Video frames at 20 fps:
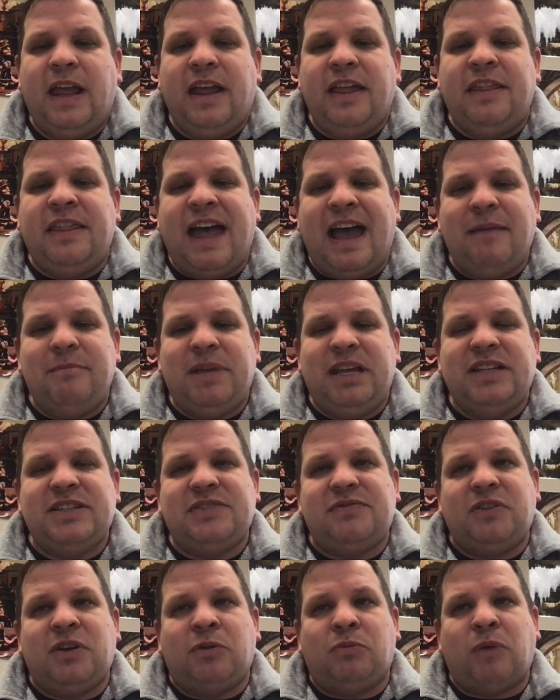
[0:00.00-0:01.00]
That means
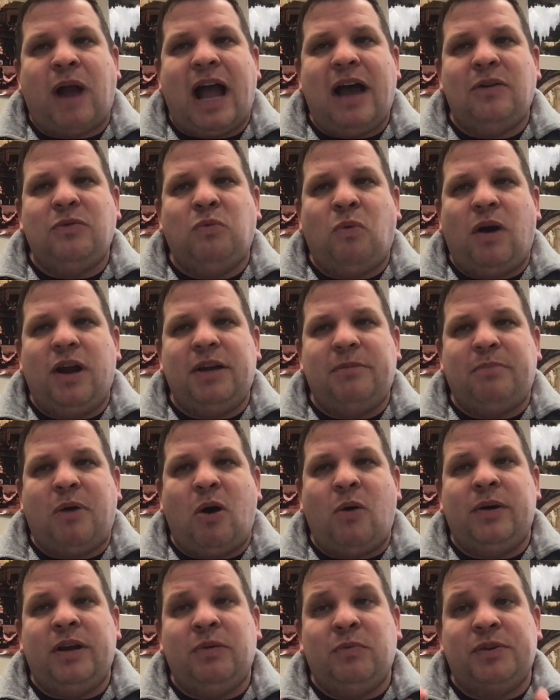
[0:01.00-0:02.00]
if your round 1
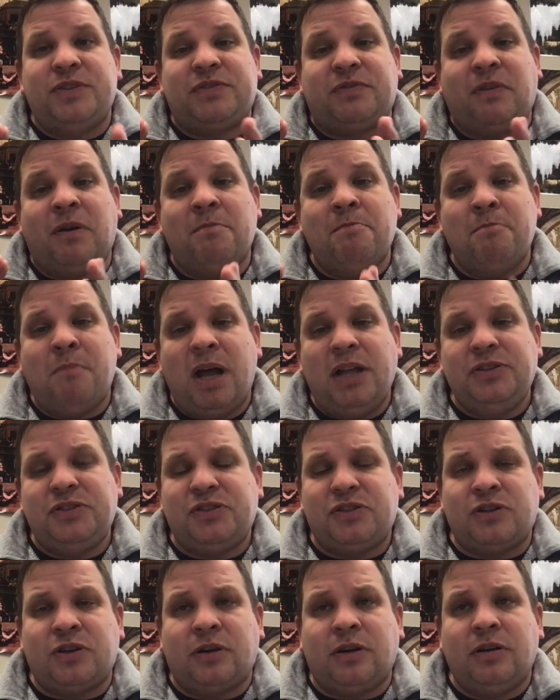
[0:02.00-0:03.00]
opponent was from
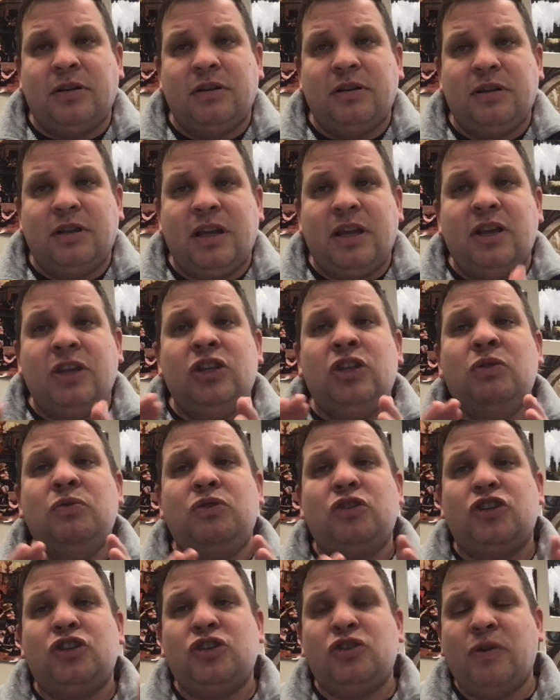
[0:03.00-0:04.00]
Munster, you
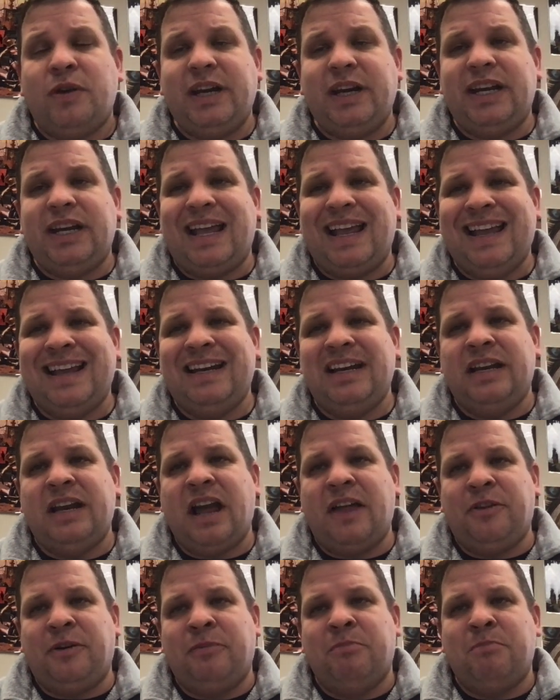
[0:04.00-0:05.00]
shouldn't hit
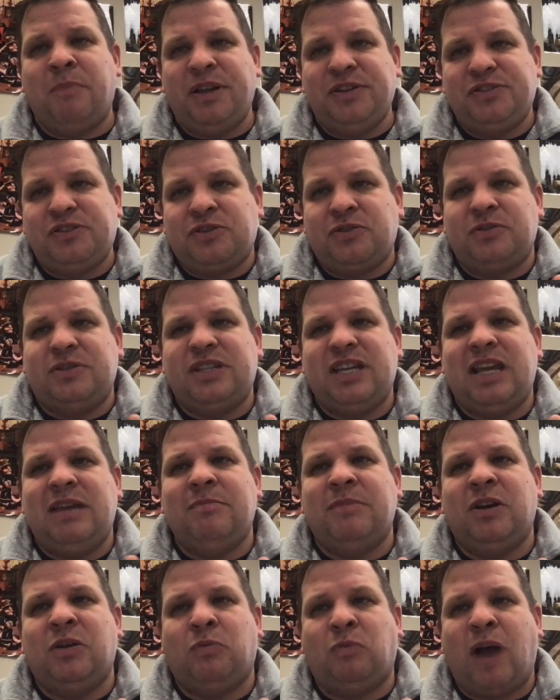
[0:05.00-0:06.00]
another Munster
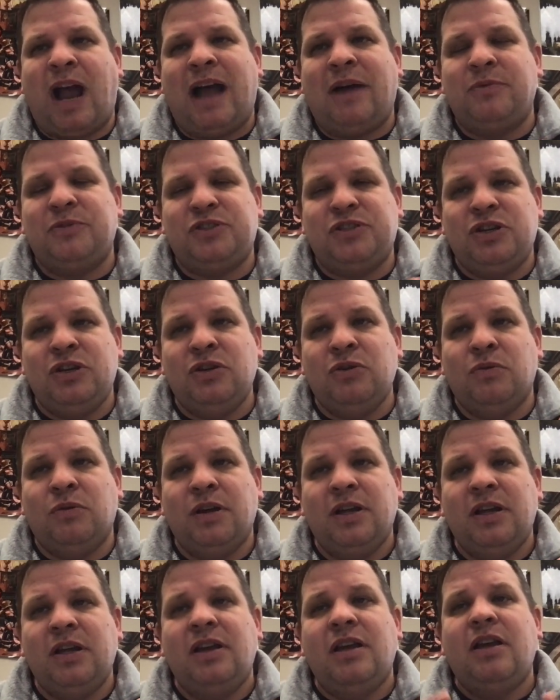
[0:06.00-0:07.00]
team in round 2.
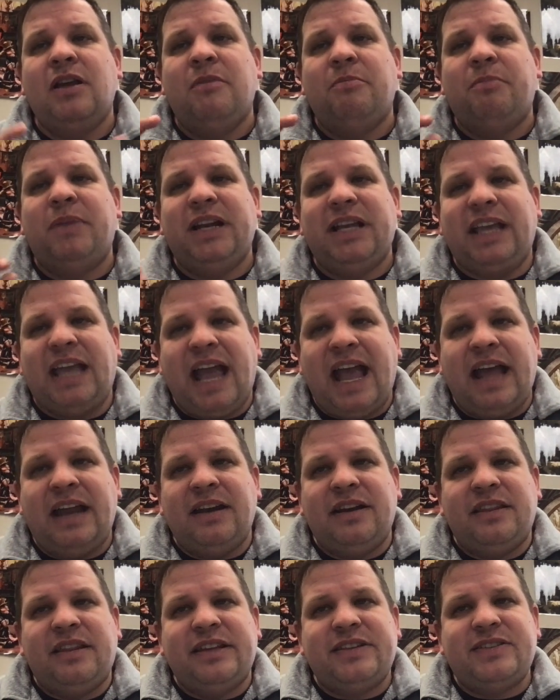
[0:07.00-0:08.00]
But
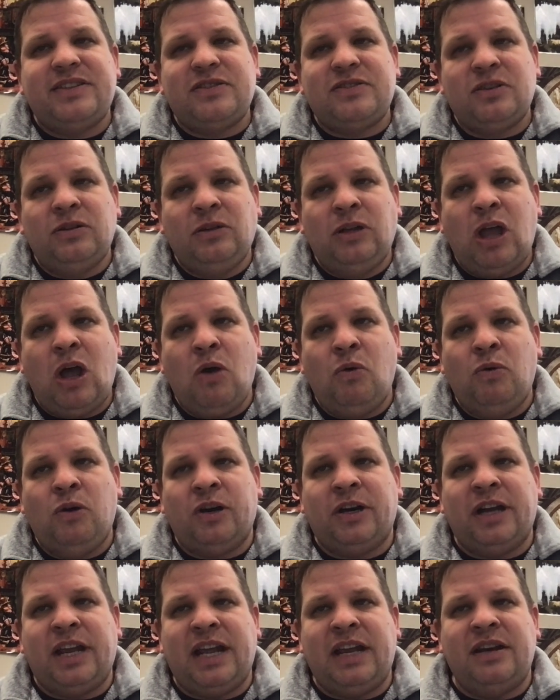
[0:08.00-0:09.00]
again, this is
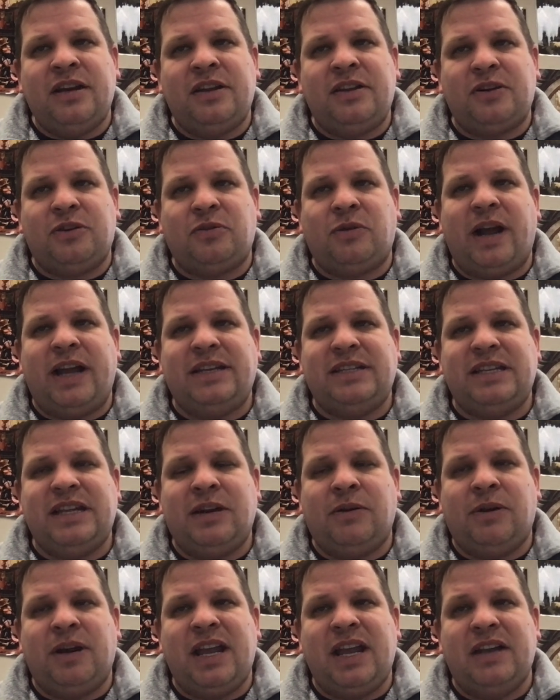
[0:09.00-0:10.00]
lower in the
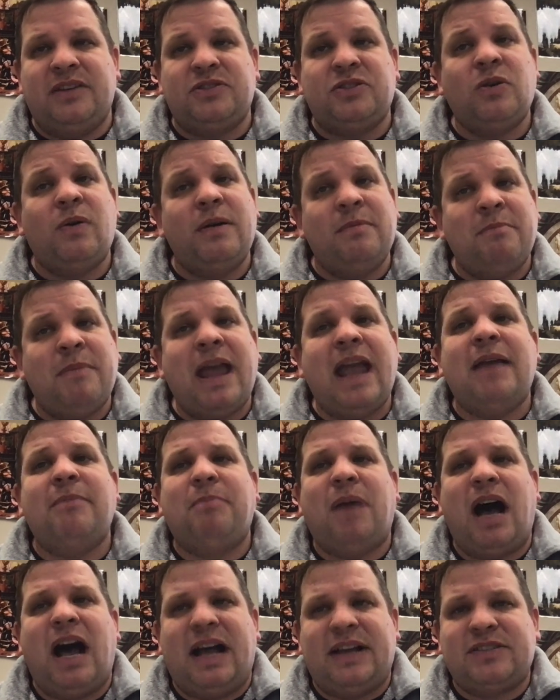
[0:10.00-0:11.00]
criteria, so it may
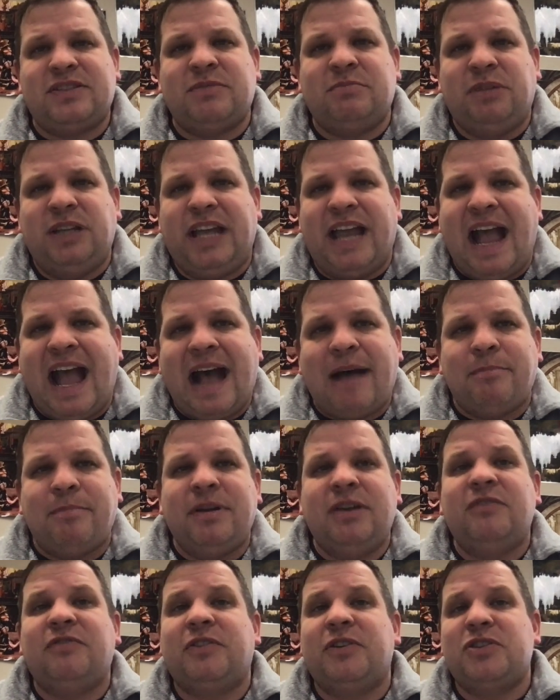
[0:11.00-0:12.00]
possibly
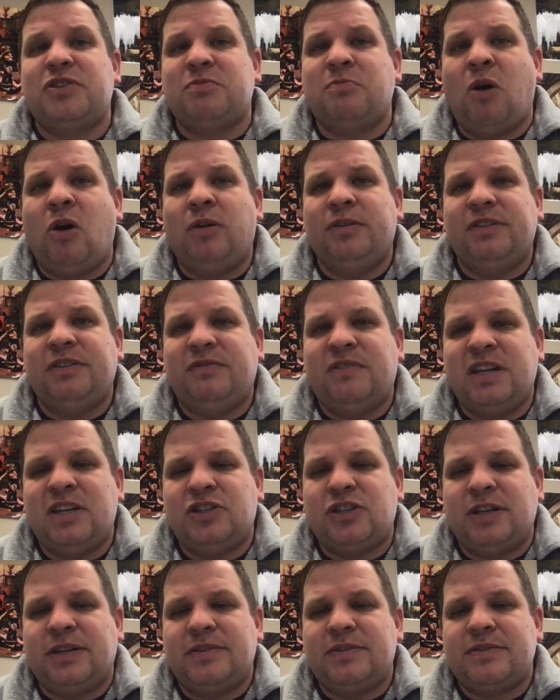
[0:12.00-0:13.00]
happen for small
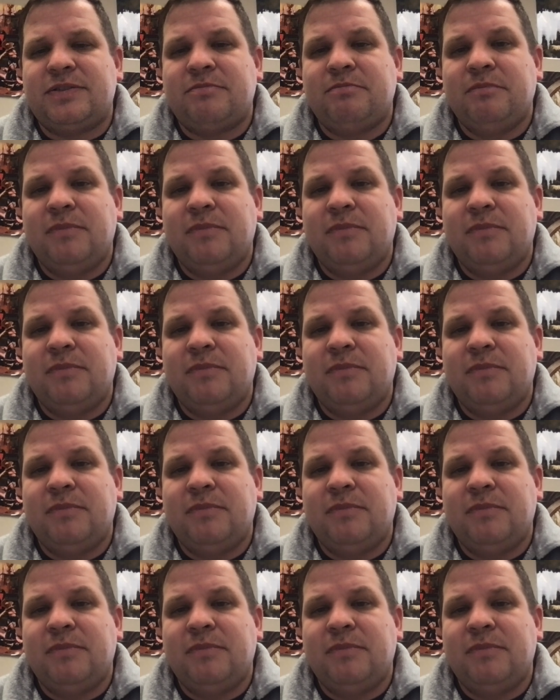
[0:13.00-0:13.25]
divisions.